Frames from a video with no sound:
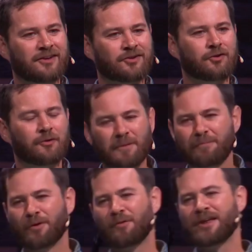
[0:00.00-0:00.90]
Do you
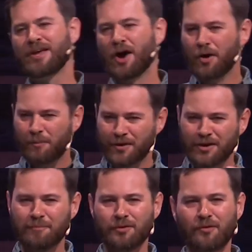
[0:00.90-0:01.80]
remember when he opened
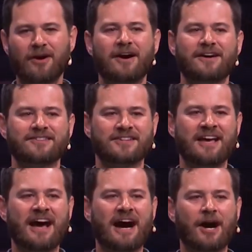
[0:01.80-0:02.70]
up your eyes?
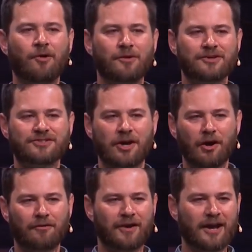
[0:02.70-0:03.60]
I was
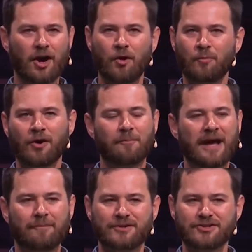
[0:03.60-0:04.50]
over at Hopewell
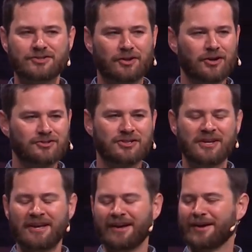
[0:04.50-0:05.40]
Baptist Church.
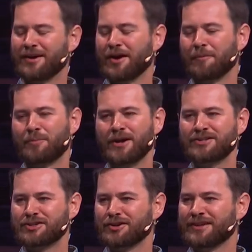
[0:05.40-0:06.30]
A
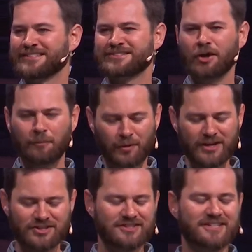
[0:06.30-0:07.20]
preacher that's still
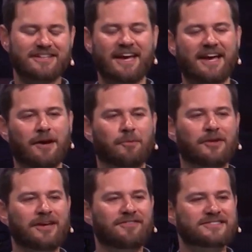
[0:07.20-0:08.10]
preaching today, I
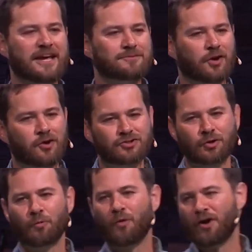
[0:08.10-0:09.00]
believe. His name's
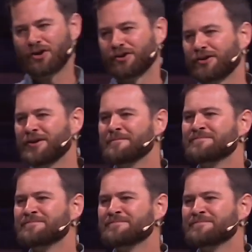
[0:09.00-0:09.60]
Herschel Walker.